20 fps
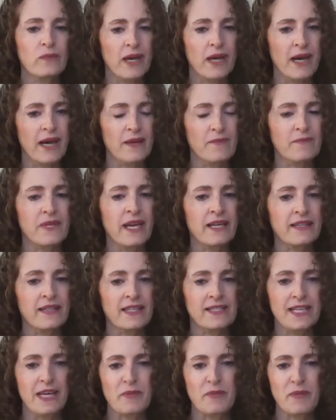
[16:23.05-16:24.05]
I'm not the
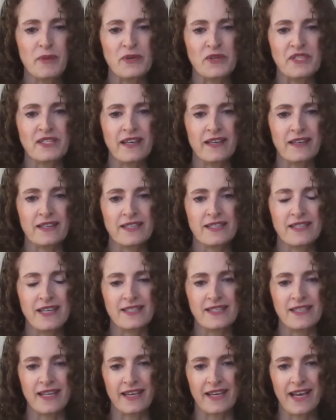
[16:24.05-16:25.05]
type of person that
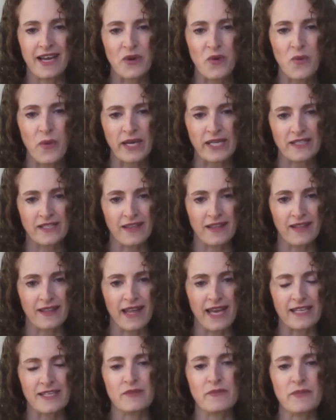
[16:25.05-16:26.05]
says, like, kind of wait till the
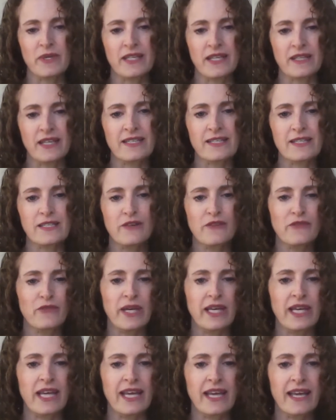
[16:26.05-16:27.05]
last minute. Let's see if
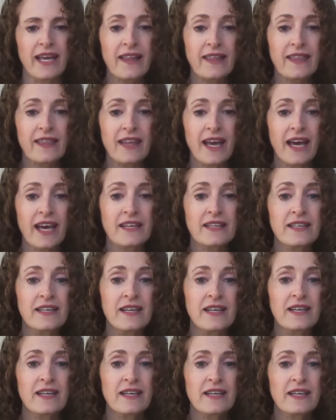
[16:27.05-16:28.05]
we can get that
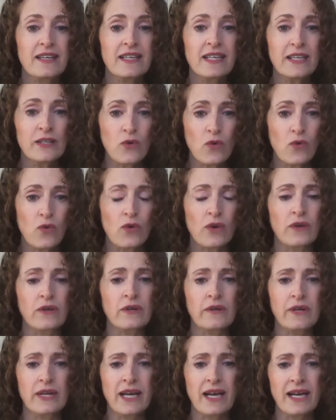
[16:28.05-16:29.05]
in
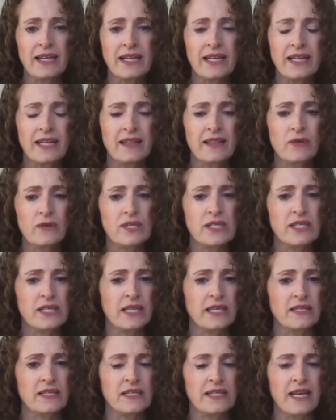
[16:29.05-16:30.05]
order and kind of get those
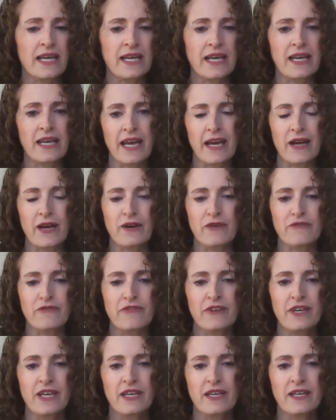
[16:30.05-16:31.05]
things taken care of